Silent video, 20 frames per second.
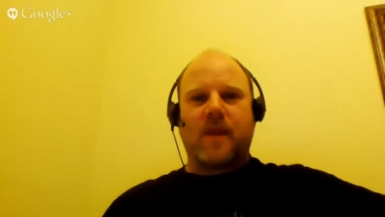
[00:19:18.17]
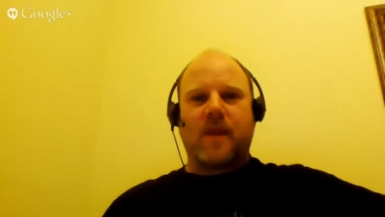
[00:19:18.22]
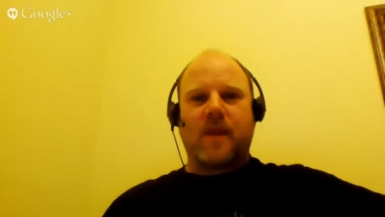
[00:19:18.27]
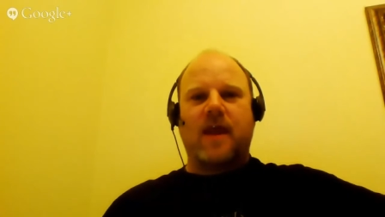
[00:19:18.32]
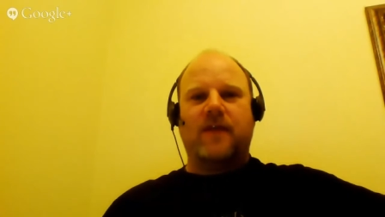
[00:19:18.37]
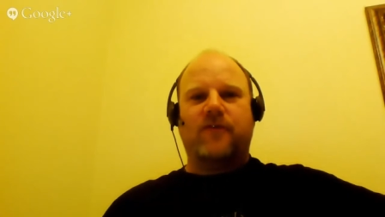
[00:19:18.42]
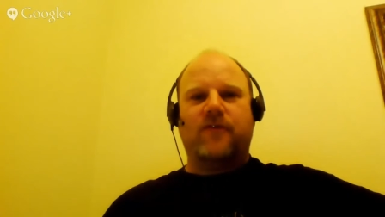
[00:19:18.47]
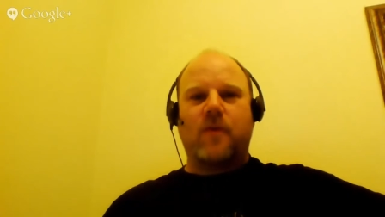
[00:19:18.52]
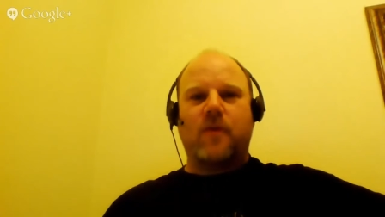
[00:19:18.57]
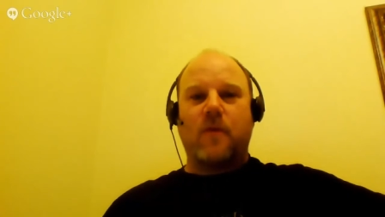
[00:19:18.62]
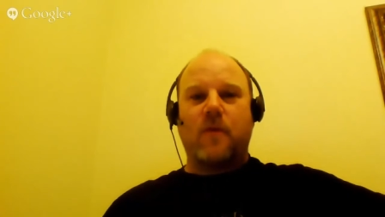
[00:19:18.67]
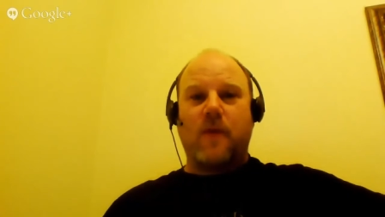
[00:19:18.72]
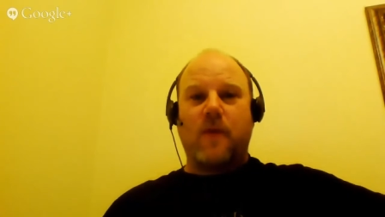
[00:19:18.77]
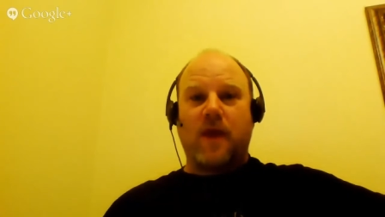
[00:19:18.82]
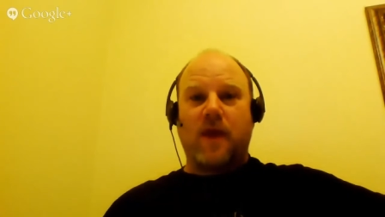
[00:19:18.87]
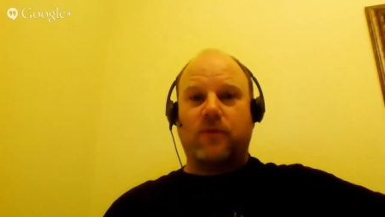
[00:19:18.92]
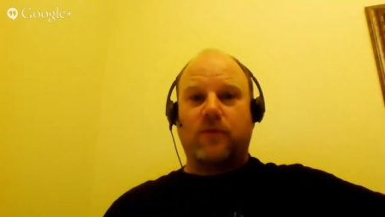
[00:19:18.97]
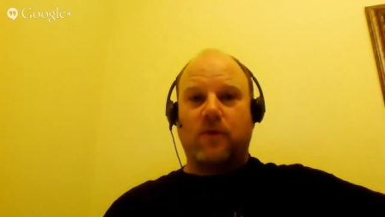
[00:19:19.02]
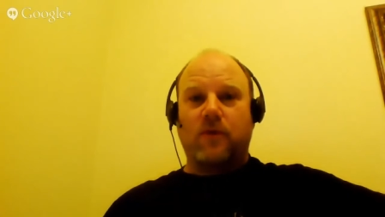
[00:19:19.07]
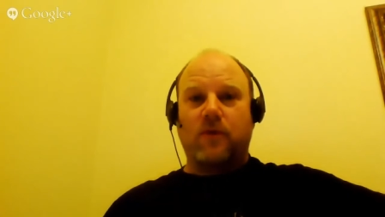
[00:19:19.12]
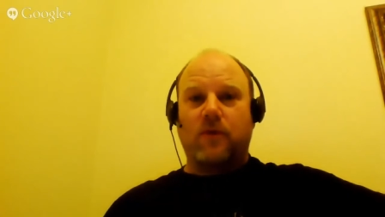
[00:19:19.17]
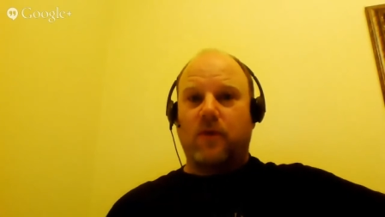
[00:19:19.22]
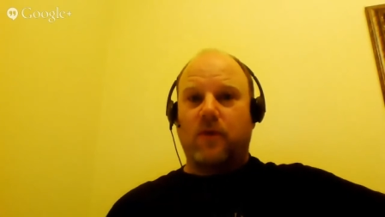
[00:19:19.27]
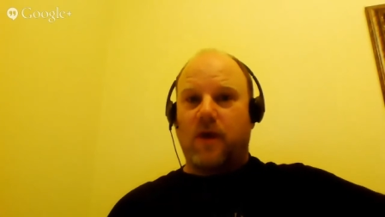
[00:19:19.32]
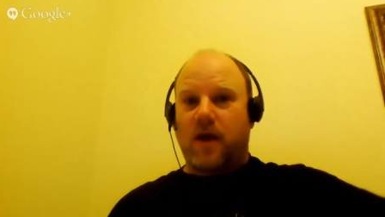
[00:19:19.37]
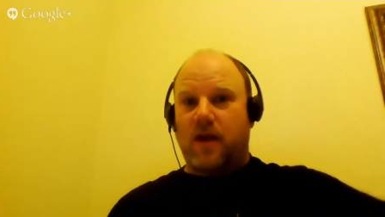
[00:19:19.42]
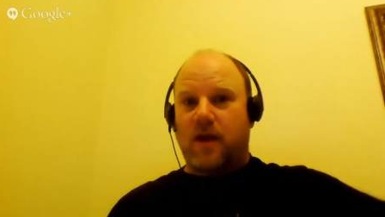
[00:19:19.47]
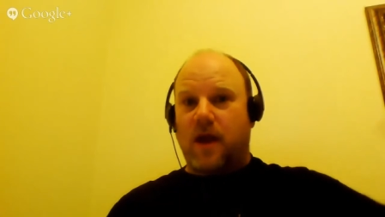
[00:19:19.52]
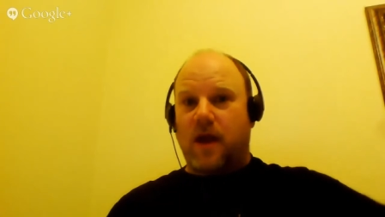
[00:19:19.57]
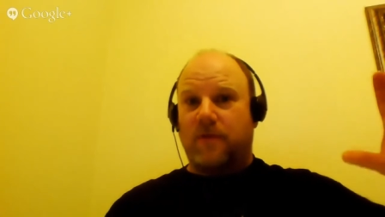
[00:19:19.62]
And so we went through
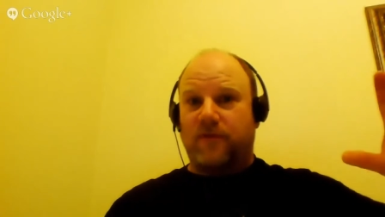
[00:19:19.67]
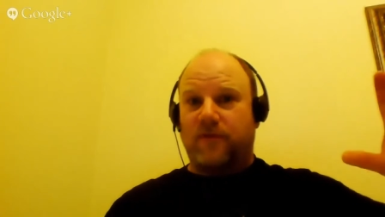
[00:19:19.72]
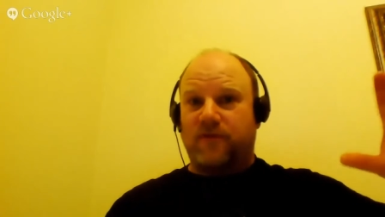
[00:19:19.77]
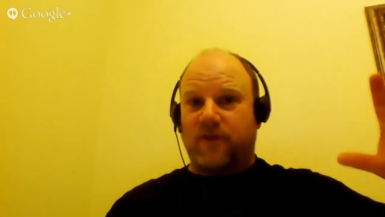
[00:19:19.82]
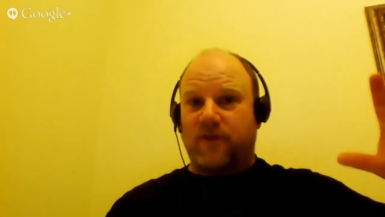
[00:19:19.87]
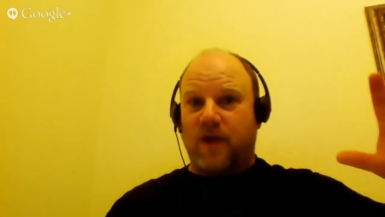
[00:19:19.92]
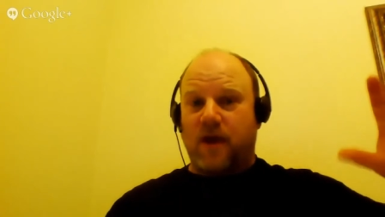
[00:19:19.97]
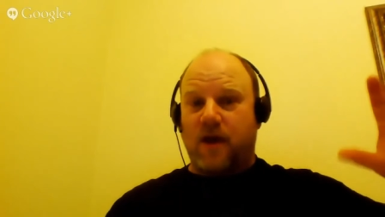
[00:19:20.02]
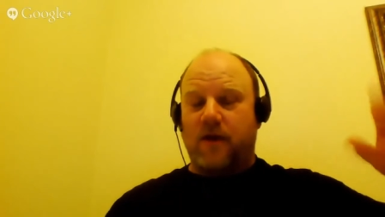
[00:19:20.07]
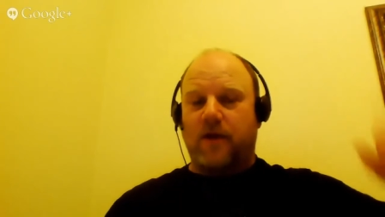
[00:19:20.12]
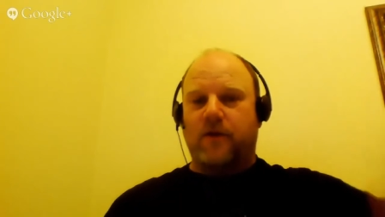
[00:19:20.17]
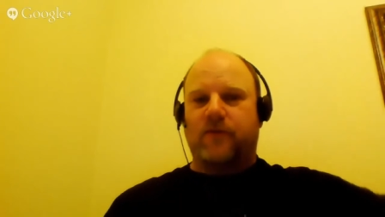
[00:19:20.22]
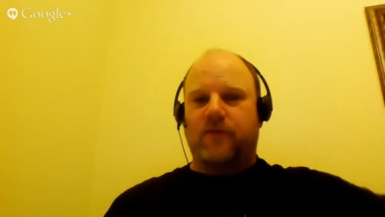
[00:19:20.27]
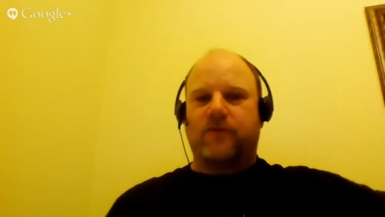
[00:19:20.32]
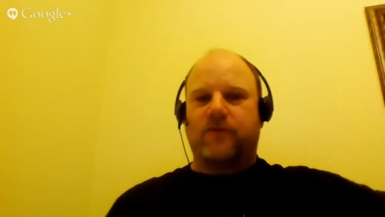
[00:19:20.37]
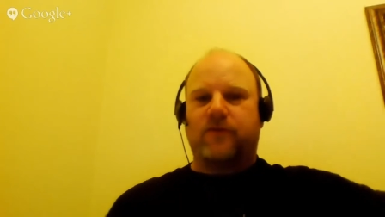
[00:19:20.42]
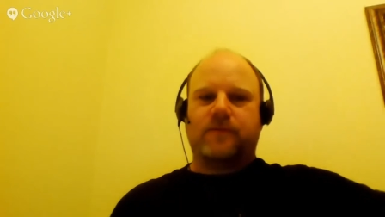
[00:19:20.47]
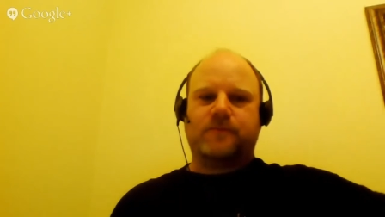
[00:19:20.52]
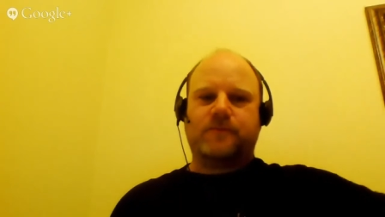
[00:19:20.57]
a couple of scenarios.